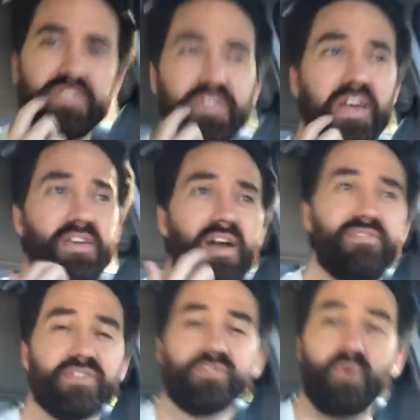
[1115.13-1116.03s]
so that you have
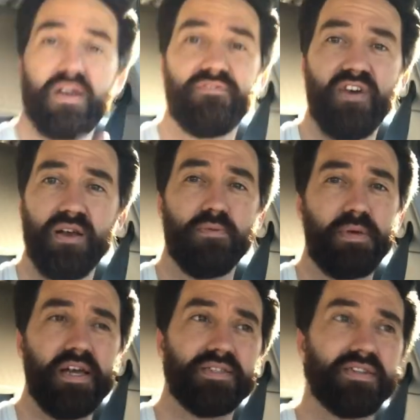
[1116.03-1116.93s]
this great final
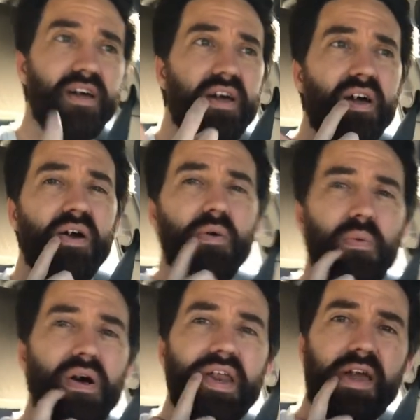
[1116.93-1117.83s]
piece.
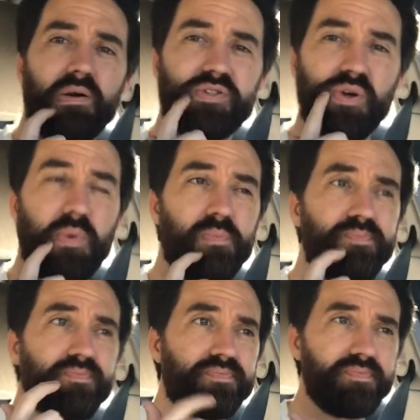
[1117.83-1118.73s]
Well, anyhow, so
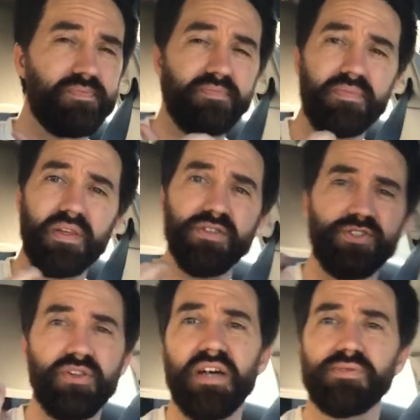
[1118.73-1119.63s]

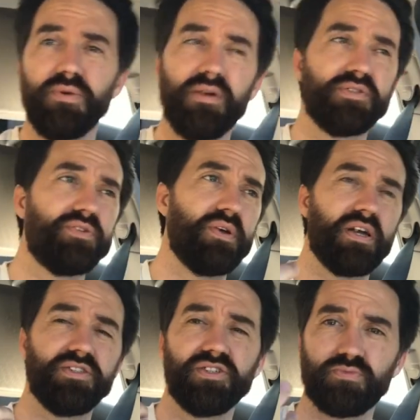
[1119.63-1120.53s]
that's what I was doing.
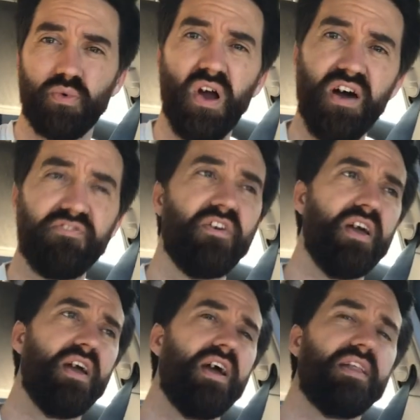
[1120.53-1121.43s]
I'd just rough,
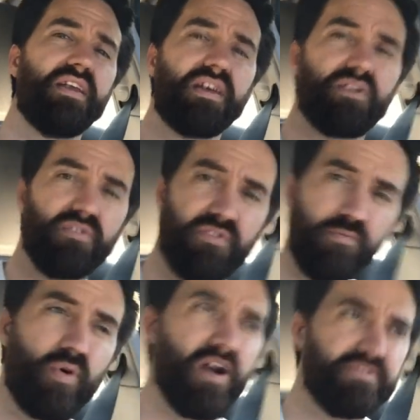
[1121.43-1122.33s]
and then I'd go
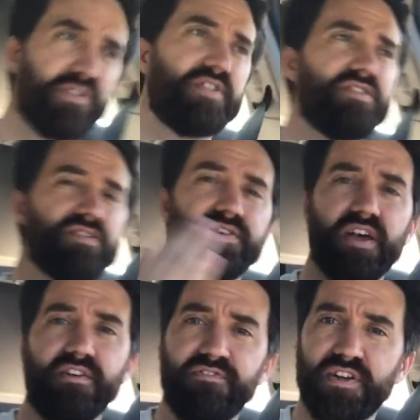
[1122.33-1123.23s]
from roughs to just
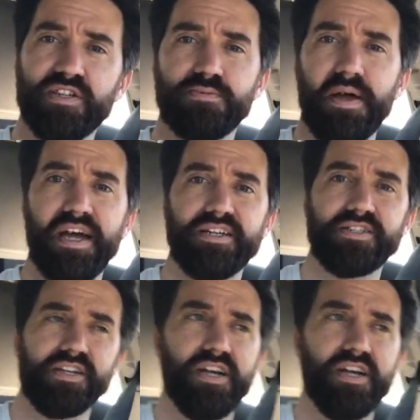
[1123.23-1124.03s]
like a finished page.